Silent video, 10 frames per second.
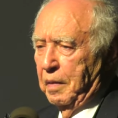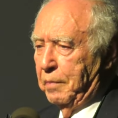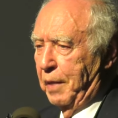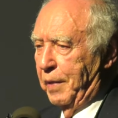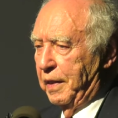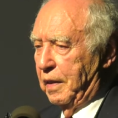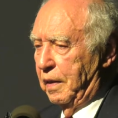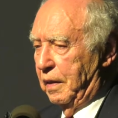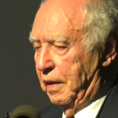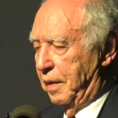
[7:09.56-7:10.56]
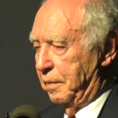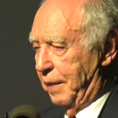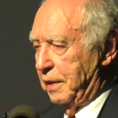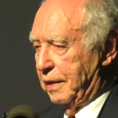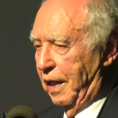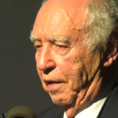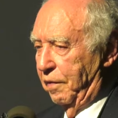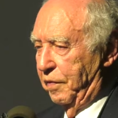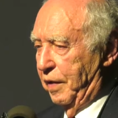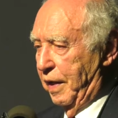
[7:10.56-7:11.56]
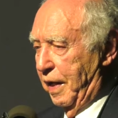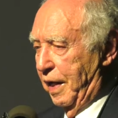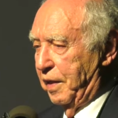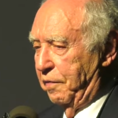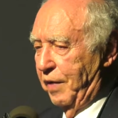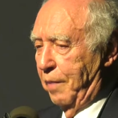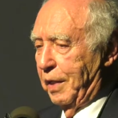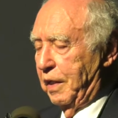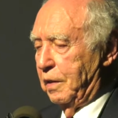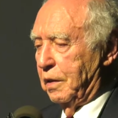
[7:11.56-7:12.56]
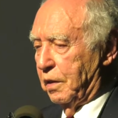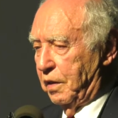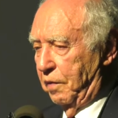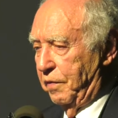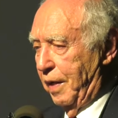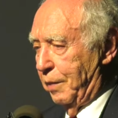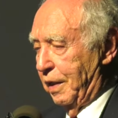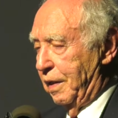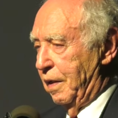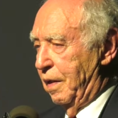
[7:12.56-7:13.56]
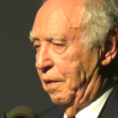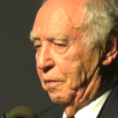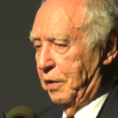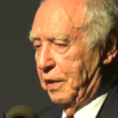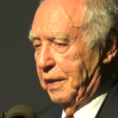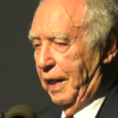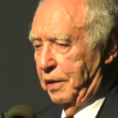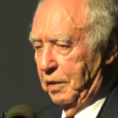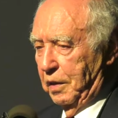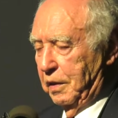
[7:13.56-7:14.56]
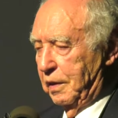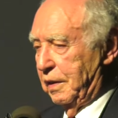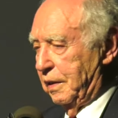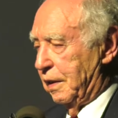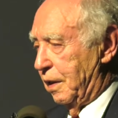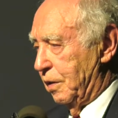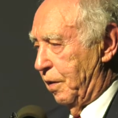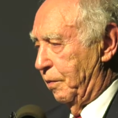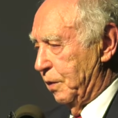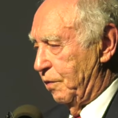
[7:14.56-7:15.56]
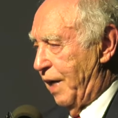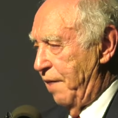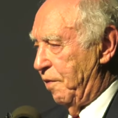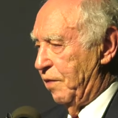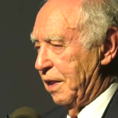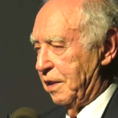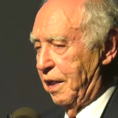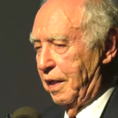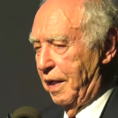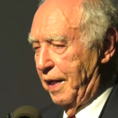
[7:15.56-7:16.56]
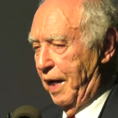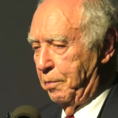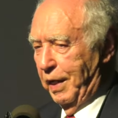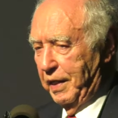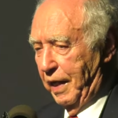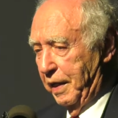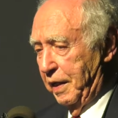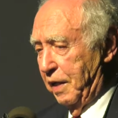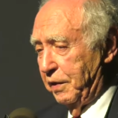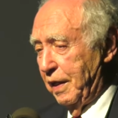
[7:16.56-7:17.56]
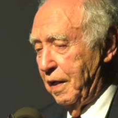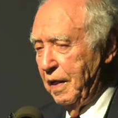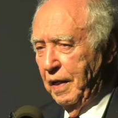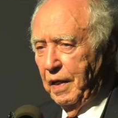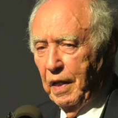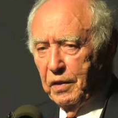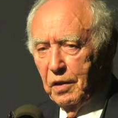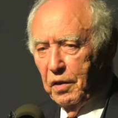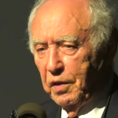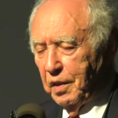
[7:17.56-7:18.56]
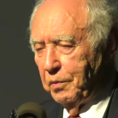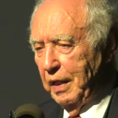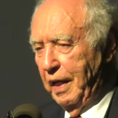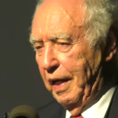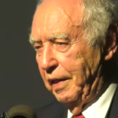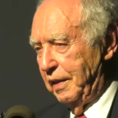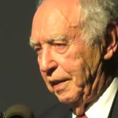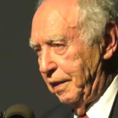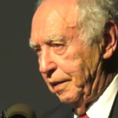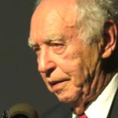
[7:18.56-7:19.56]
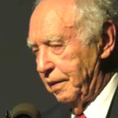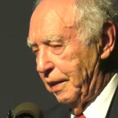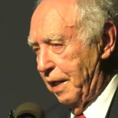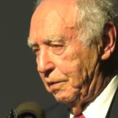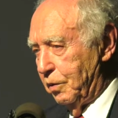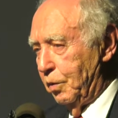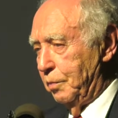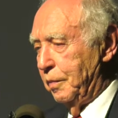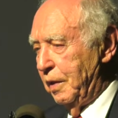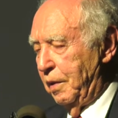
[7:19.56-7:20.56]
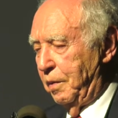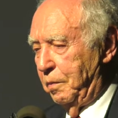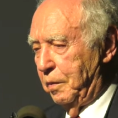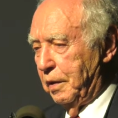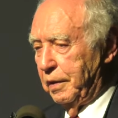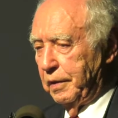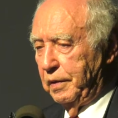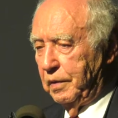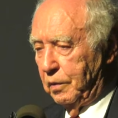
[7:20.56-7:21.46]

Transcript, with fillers: my mother, myself, and another family, the Gorky family, were assigned to this. Uh, so it was five of us in, in a nine by nine area, and the only thing we had in that room were